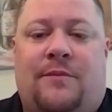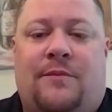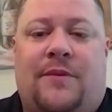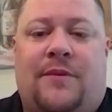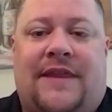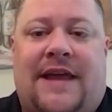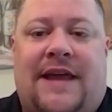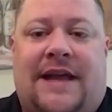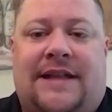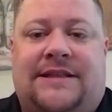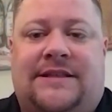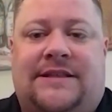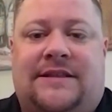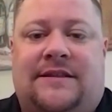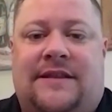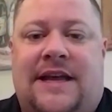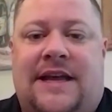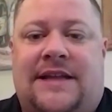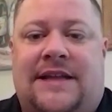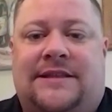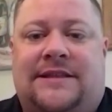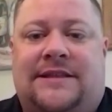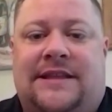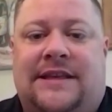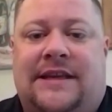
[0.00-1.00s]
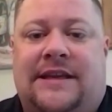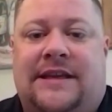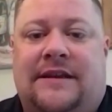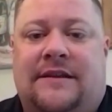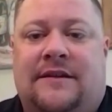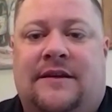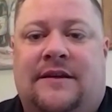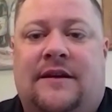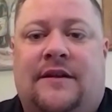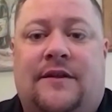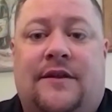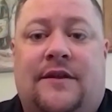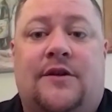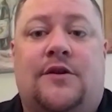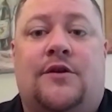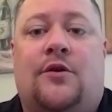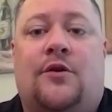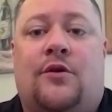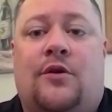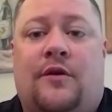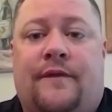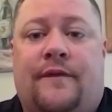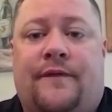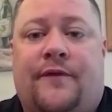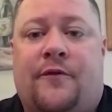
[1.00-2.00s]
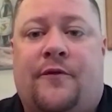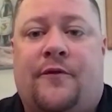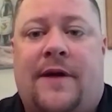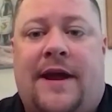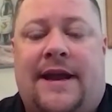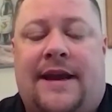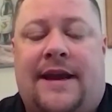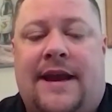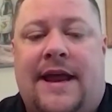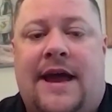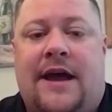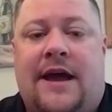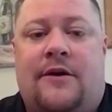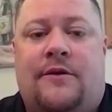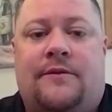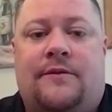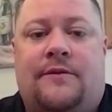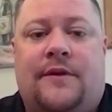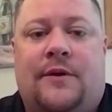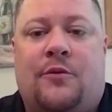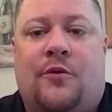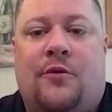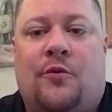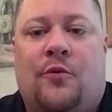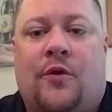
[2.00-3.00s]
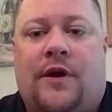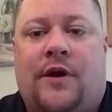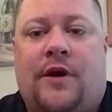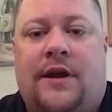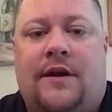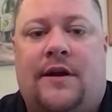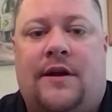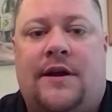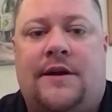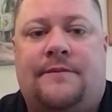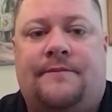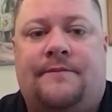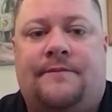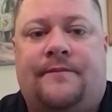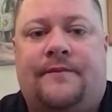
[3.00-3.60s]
But that's the goal for right now that we're working on.